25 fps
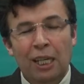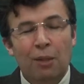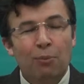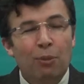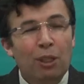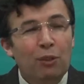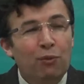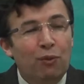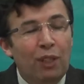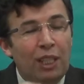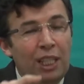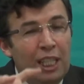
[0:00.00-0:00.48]

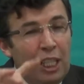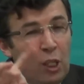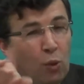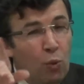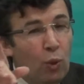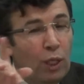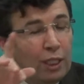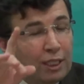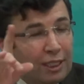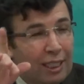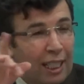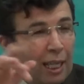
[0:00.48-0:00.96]
But when he
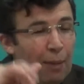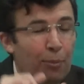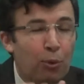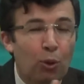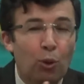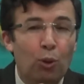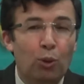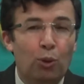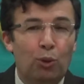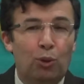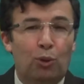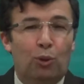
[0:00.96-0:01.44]
was
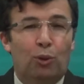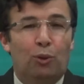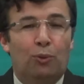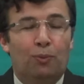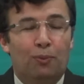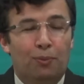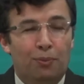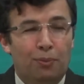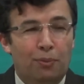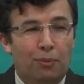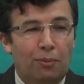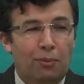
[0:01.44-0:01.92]
abroad,
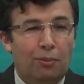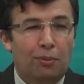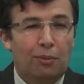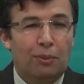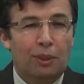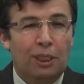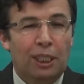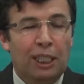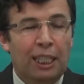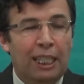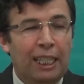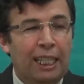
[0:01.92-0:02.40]

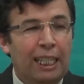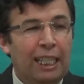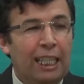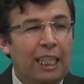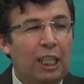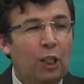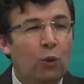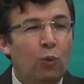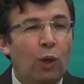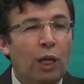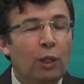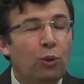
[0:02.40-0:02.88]

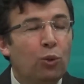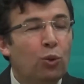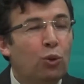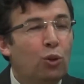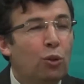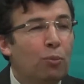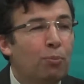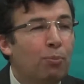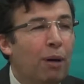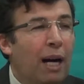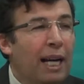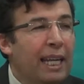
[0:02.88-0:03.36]
he wanted
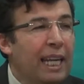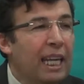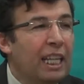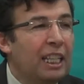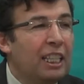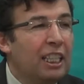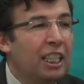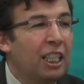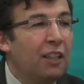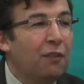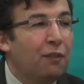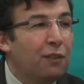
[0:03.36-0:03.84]
to buy a
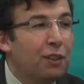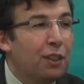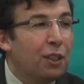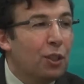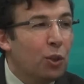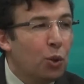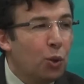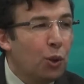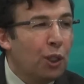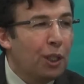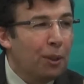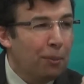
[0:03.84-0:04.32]
gift
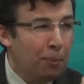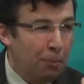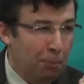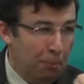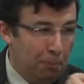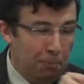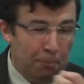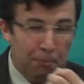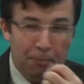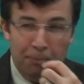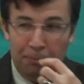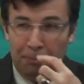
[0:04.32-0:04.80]
to him,
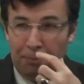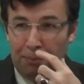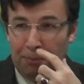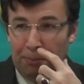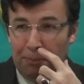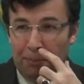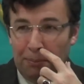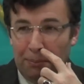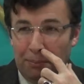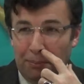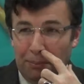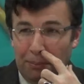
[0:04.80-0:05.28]

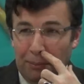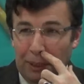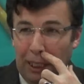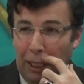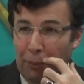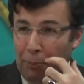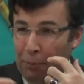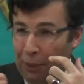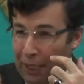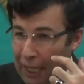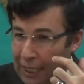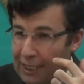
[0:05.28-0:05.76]

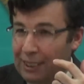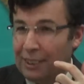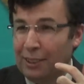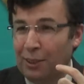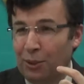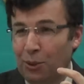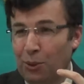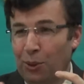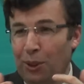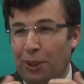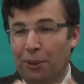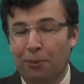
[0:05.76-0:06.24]
a
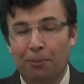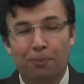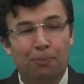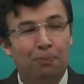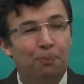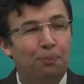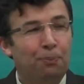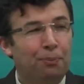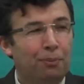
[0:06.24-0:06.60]
present to him.